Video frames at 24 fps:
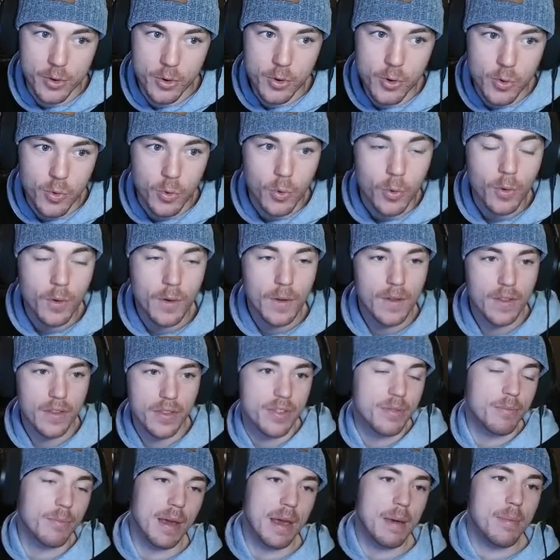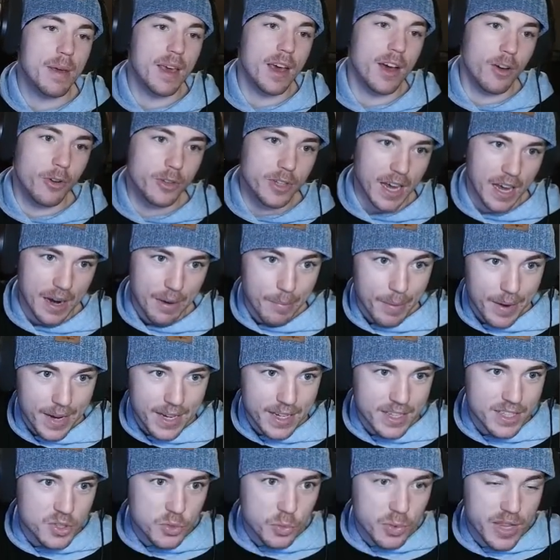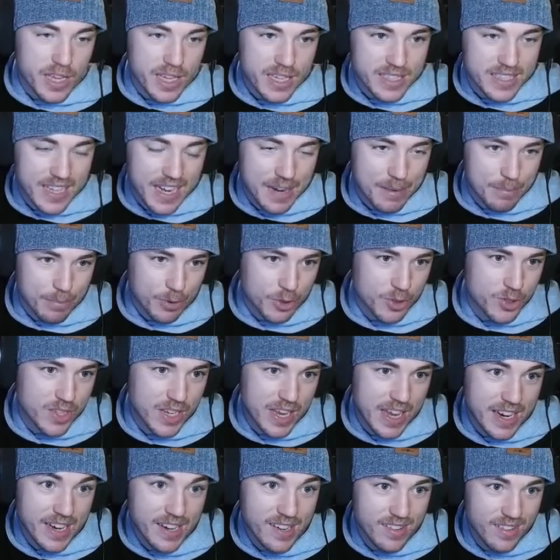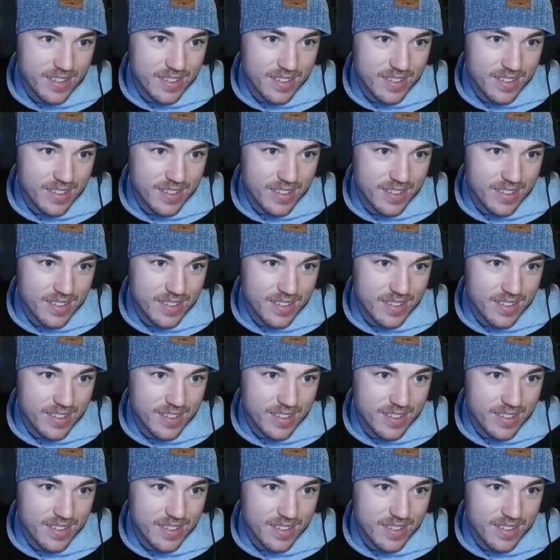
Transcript: Ooh, maybe, hold on a minute, it's within 10%.